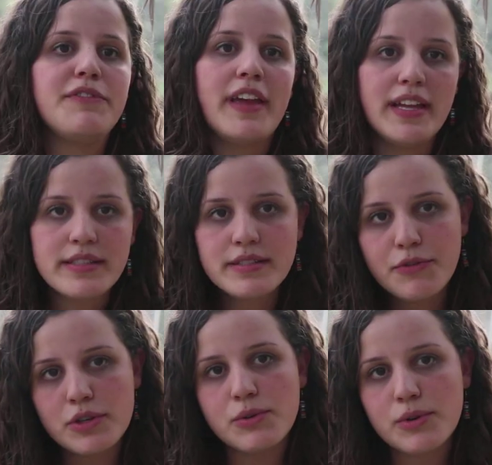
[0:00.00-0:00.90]
events
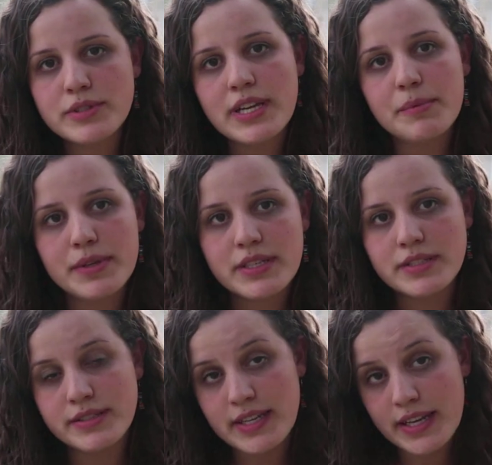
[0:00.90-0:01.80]
for the World
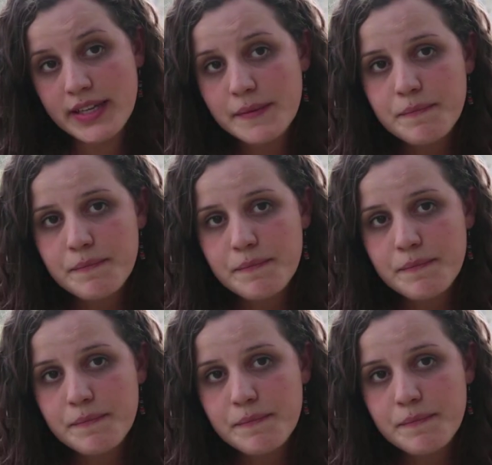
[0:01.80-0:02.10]
Diabetes Day.